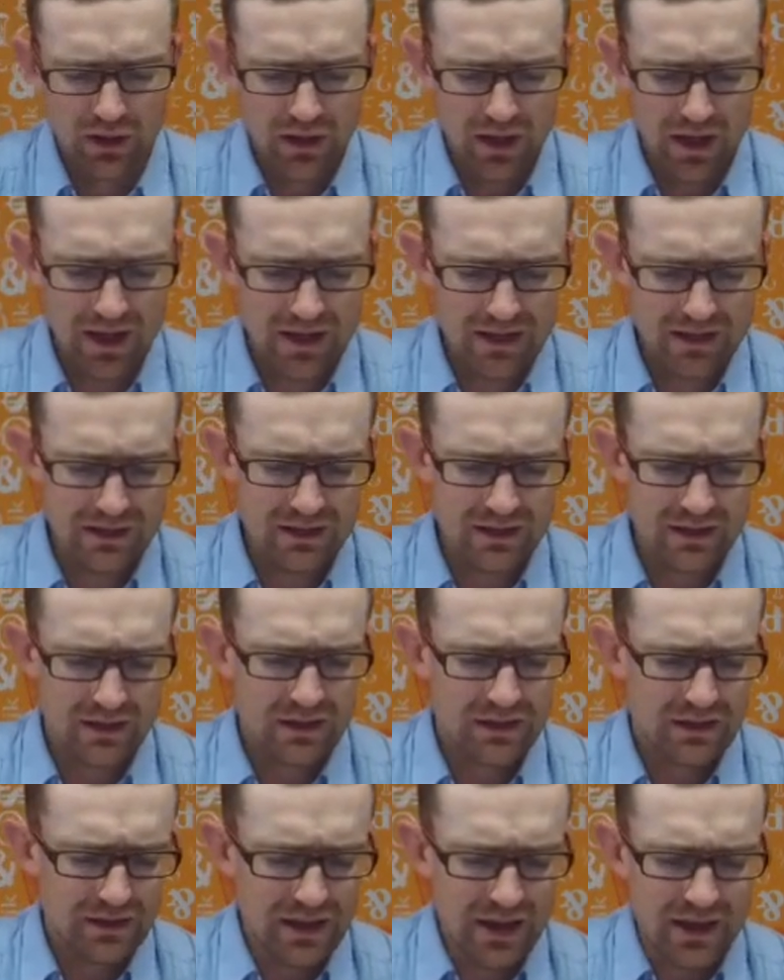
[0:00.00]
And
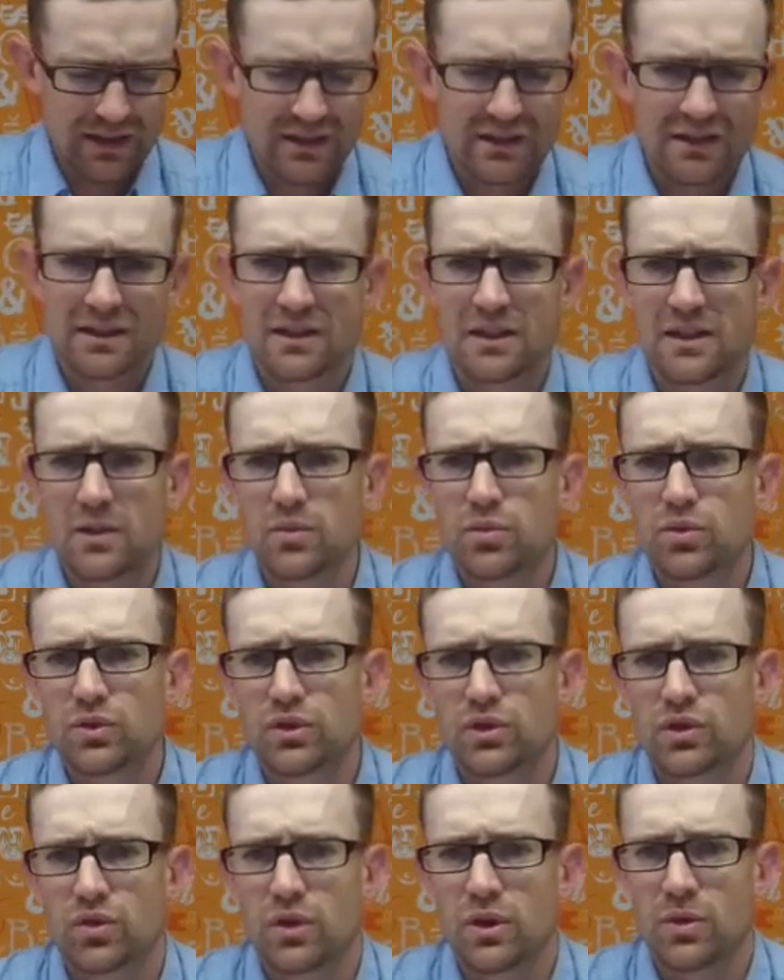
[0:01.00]
that's the simple
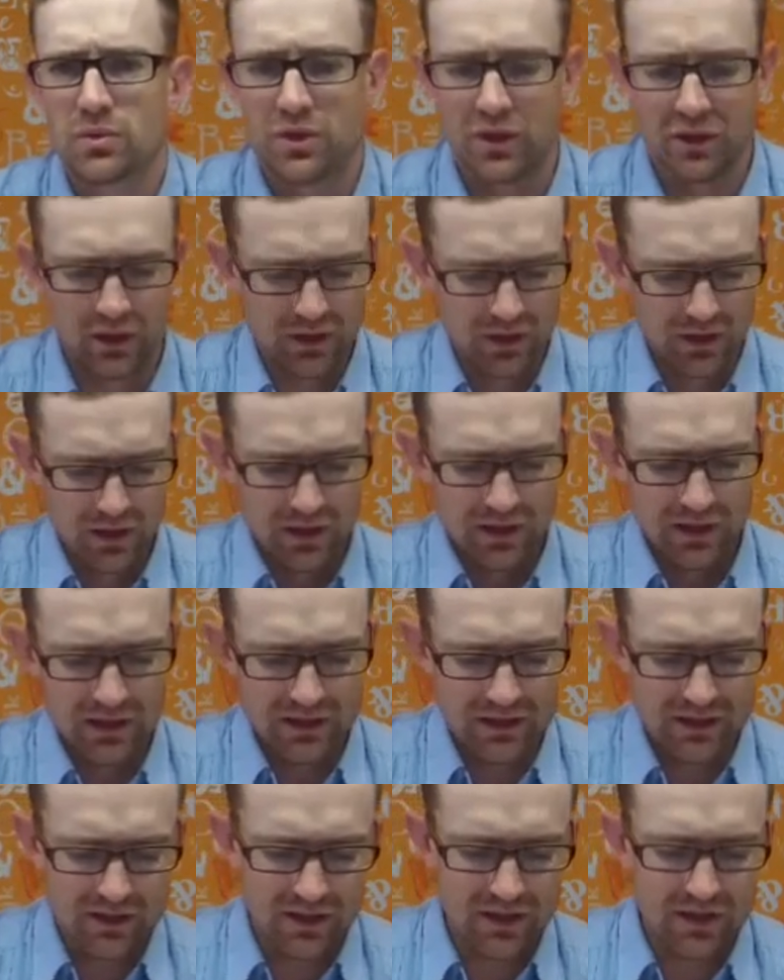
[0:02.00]
description.
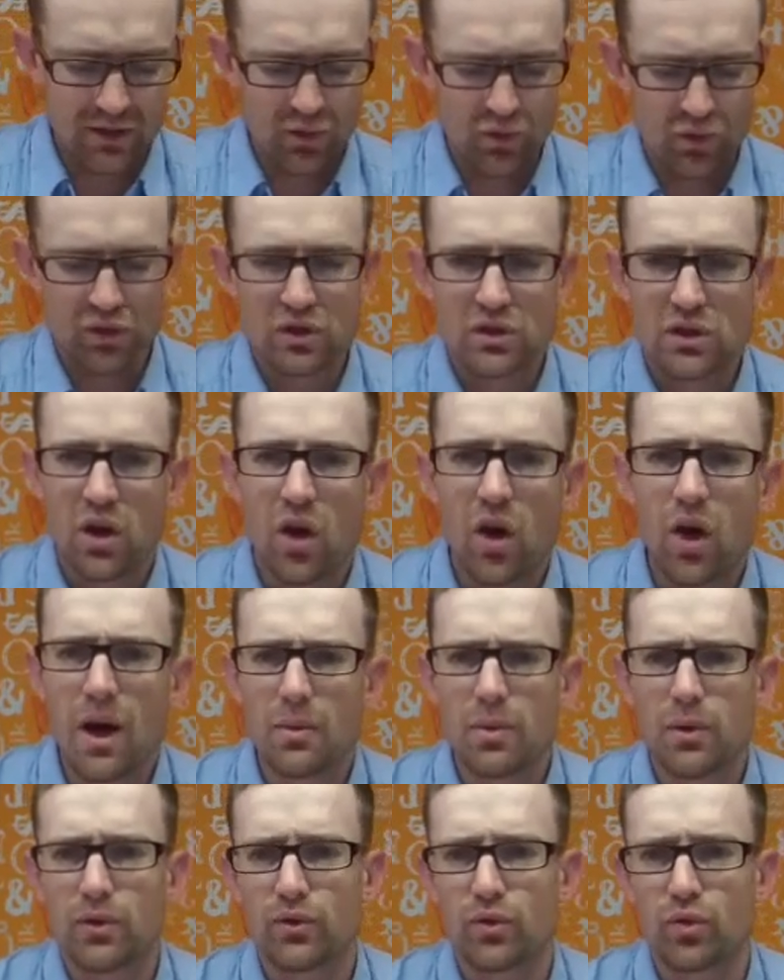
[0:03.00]
It's the
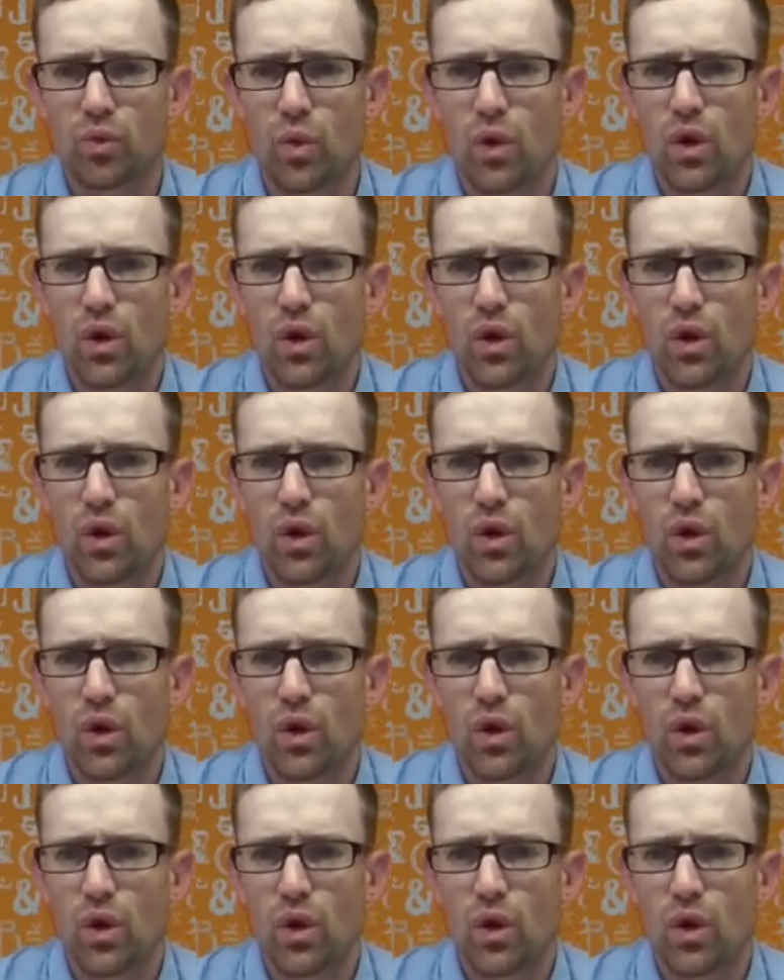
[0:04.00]
type of